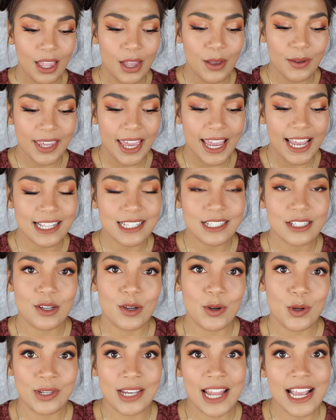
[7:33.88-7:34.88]
Okay,
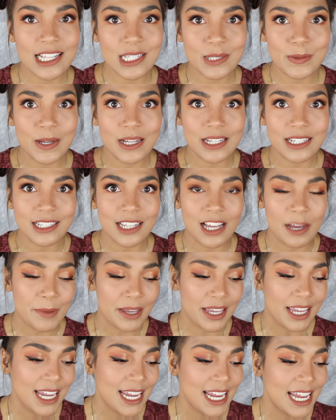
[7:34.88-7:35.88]
so next one
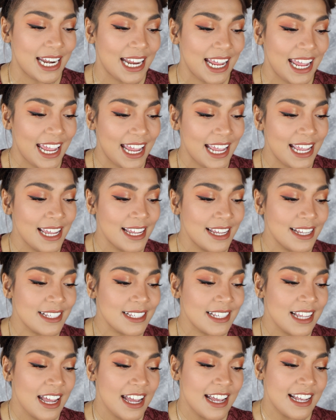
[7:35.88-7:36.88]
coming in
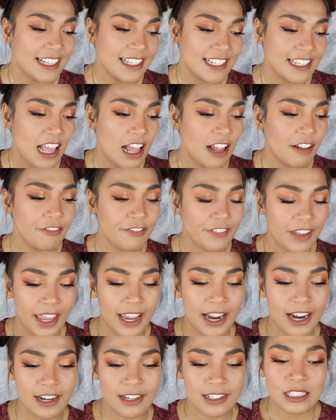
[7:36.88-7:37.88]
is self-care.